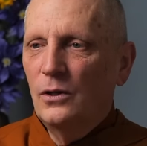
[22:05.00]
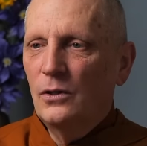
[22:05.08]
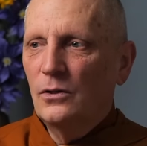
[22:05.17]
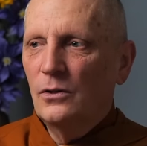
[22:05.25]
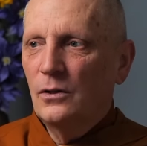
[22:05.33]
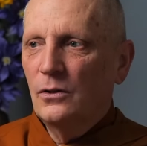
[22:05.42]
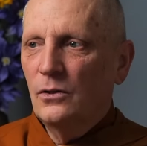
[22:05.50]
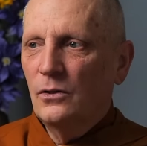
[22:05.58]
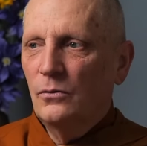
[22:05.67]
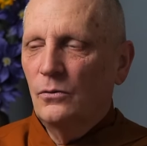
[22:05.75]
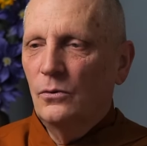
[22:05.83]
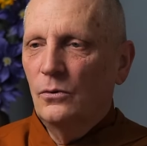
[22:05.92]
is is
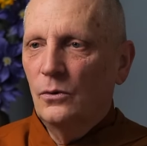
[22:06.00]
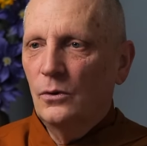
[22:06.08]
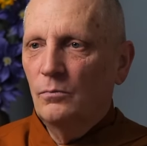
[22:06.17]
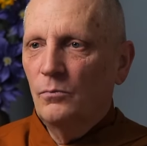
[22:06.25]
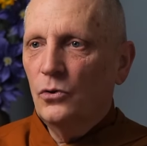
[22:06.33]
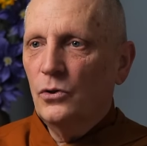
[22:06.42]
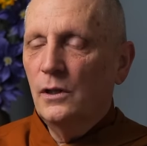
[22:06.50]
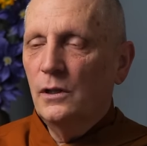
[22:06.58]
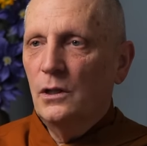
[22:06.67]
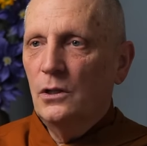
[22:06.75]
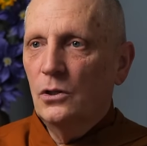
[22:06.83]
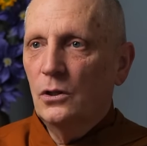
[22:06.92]
through uh, mostly
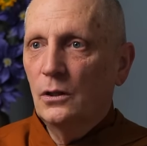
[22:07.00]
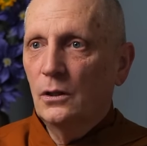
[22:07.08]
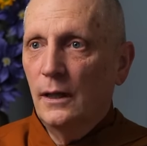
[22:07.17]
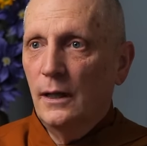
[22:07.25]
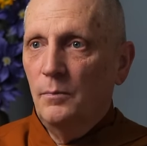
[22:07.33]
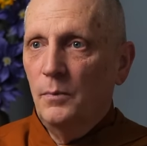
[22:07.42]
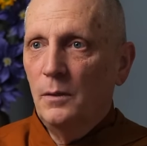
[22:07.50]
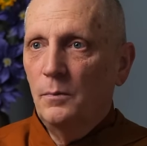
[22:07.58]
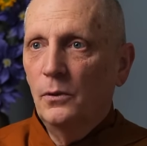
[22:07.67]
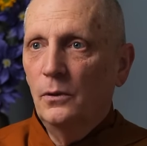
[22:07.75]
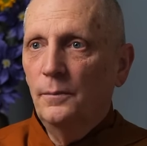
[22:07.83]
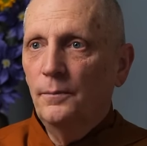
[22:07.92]
teaching lay
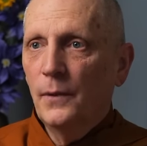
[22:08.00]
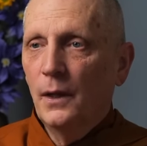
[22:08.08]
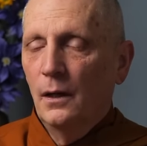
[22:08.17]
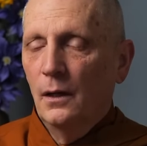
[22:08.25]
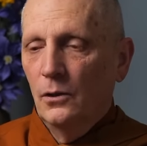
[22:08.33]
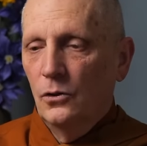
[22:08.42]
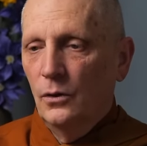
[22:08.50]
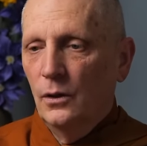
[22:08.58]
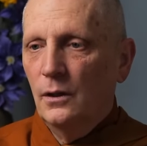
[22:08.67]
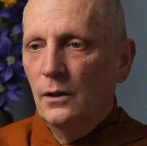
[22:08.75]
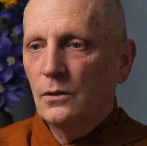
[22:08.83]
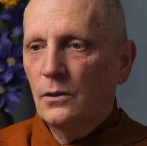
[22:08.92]
people,
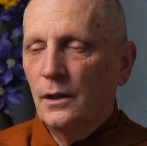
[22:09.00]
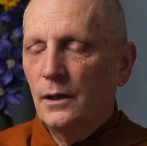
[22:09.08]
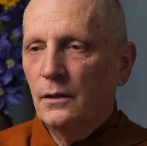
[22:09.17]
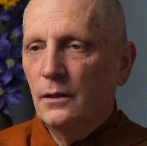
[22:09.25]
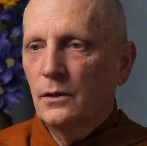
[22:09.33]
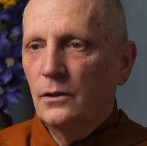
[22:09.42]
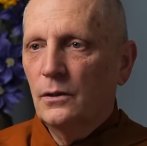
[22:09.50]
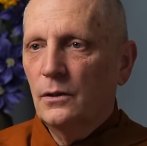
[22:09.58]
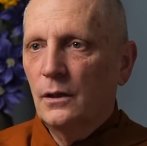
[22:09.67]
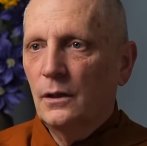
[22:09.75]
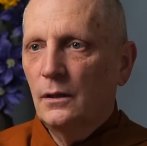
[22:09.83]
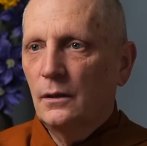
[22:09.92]
doing things like this,
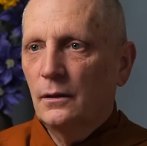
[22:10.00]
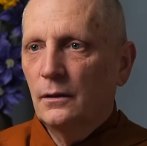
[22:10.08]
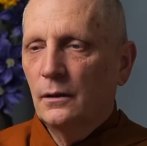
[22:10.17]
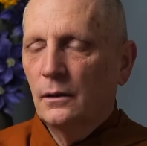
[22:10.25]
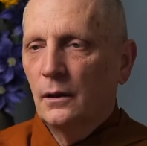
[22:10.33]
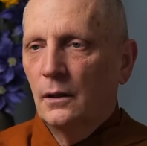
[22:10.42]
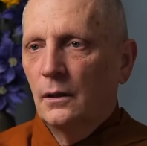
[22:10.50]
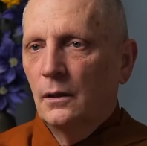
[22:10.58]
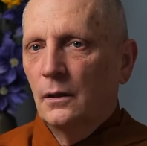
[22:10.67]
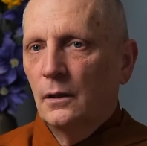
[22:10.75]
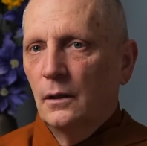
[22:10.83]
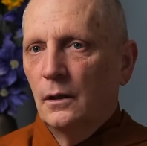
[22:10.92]
uh,
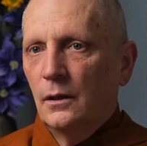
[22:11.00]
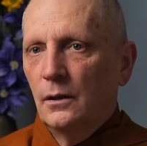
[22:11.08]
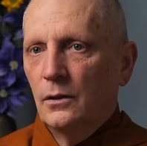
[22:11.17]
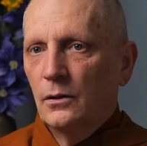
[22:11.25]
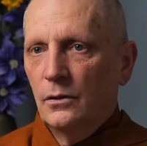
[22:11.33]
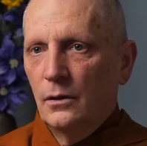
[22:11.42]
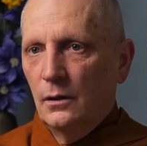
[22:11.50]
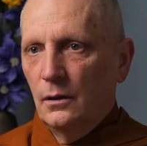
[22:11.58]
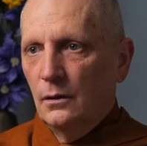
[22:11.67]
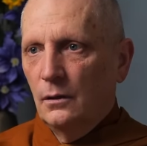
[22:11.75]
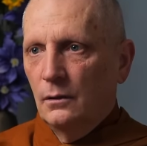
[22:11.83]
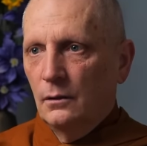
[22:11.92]
this
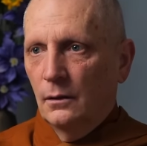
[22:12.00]
uh,